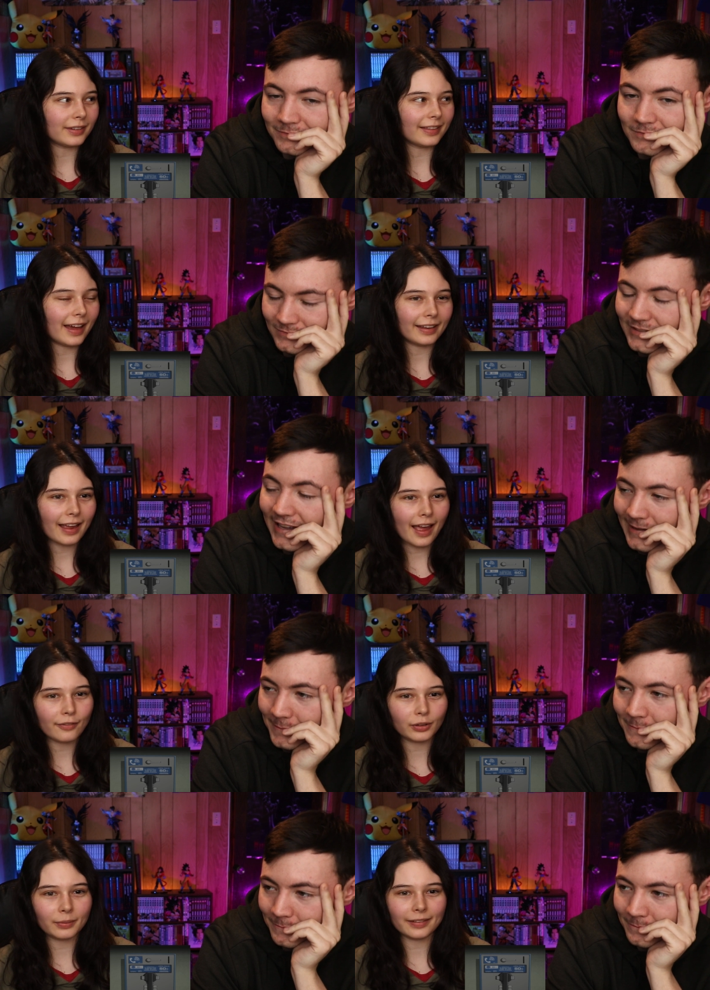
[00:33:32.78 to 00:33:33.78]
Speaker 1: You see that yeah.
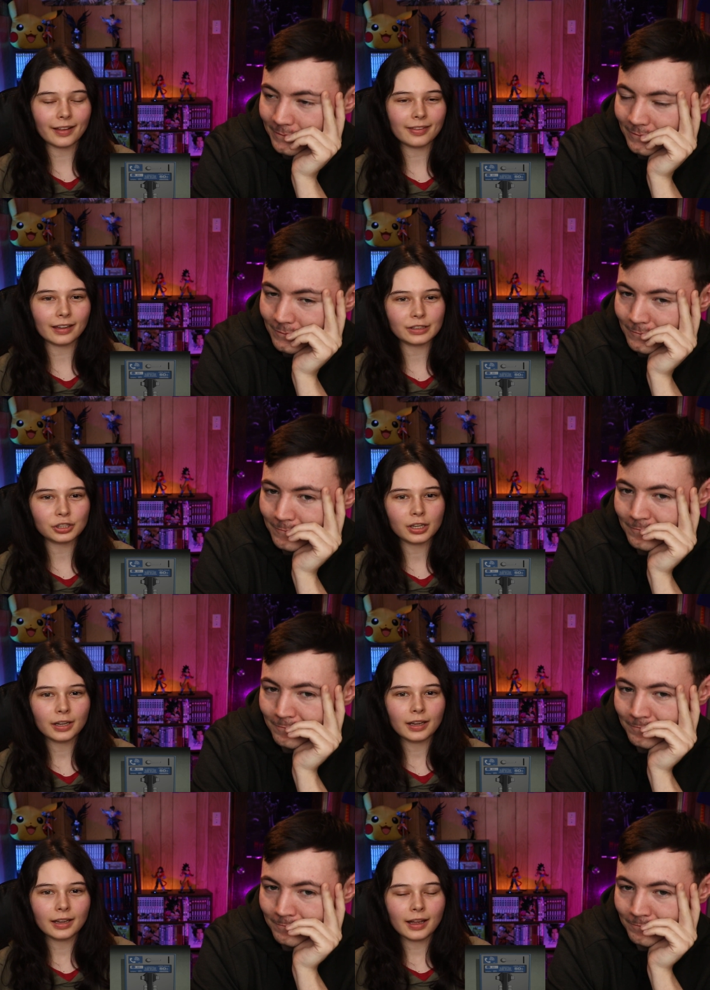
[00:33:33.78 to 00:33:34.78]
everywhere. That's such
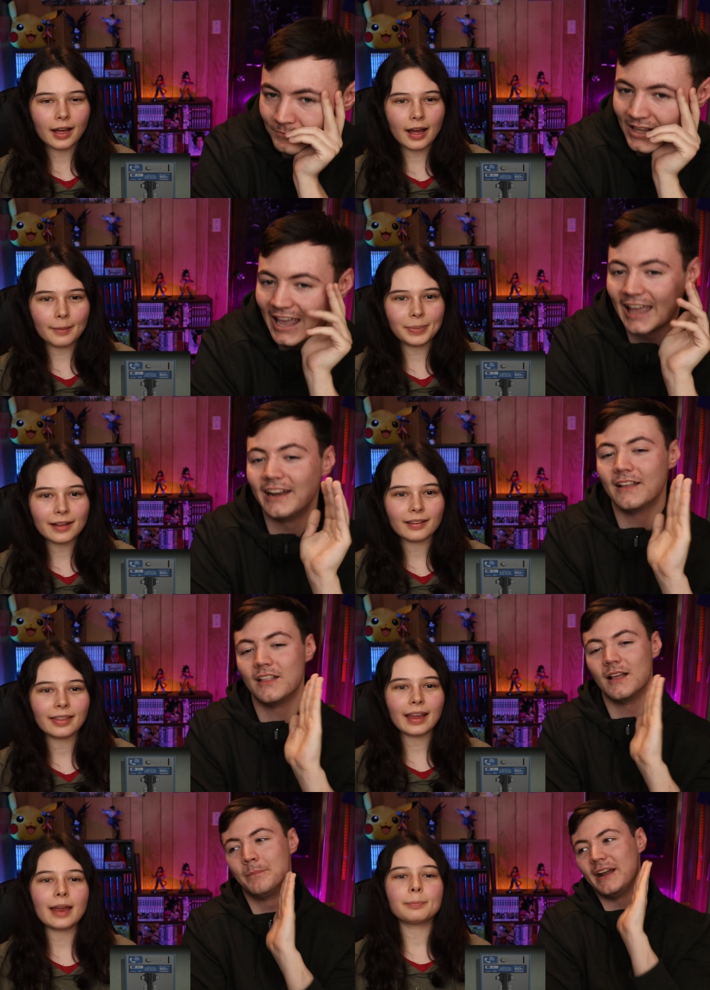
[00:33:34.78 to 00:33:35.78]
Speaker 2: a
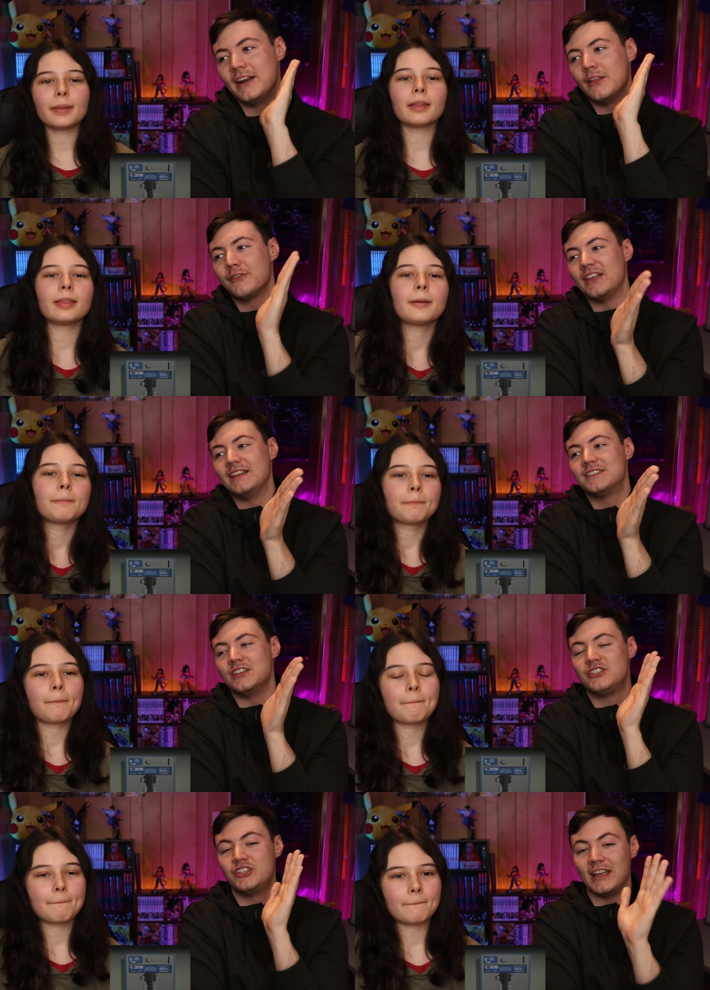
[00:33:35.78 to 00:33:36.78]
basic thing. And but, but another the, thing is
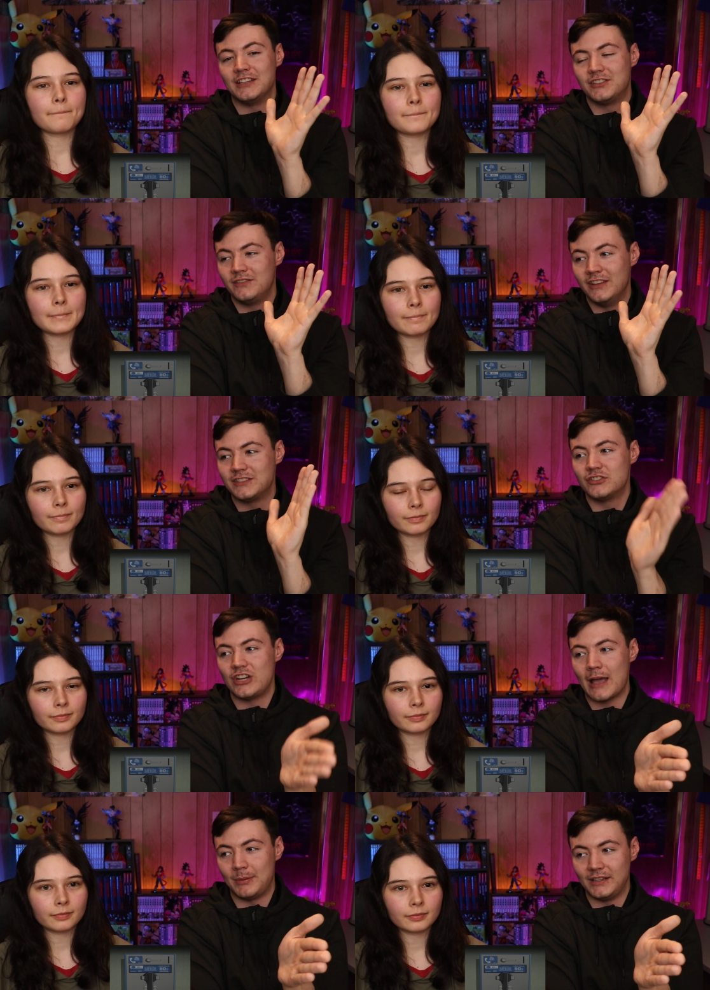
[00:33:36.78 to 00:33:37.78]
it's it's this is
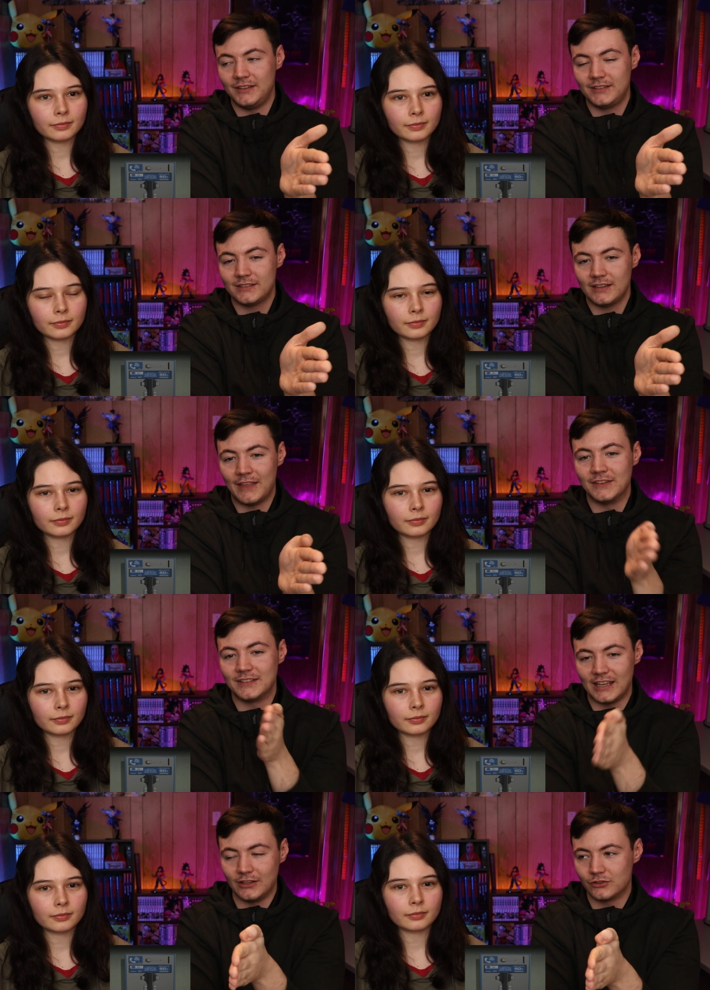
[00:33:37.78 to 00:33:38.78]
Japanese and
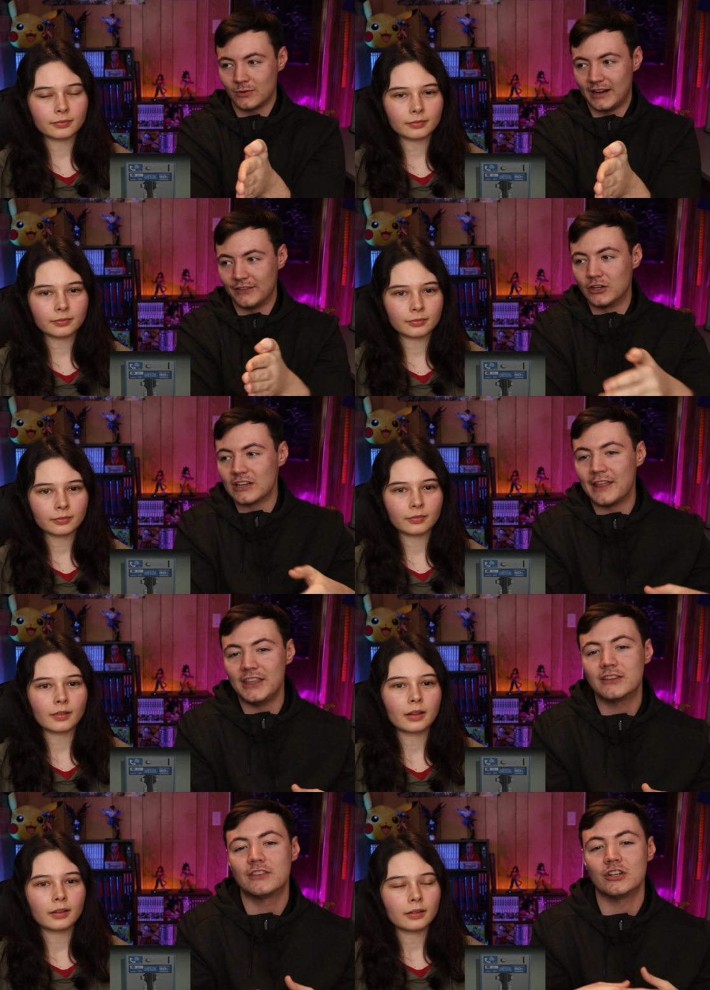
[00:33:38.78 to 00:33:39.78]
this is English writing. They're I
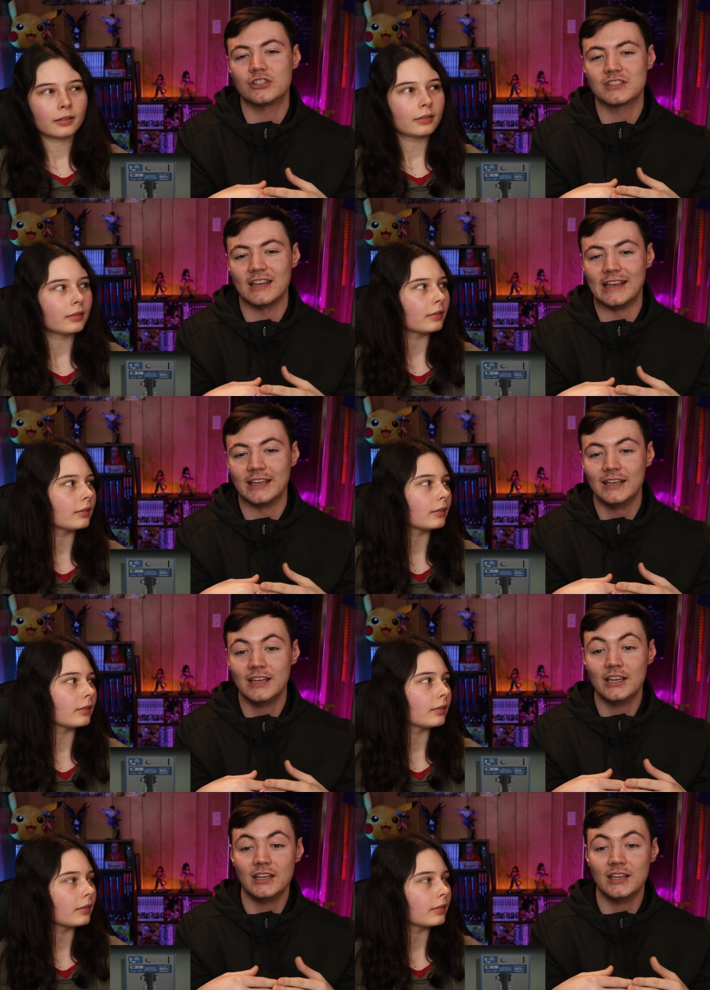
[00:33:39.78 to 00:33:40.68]
think that they're just like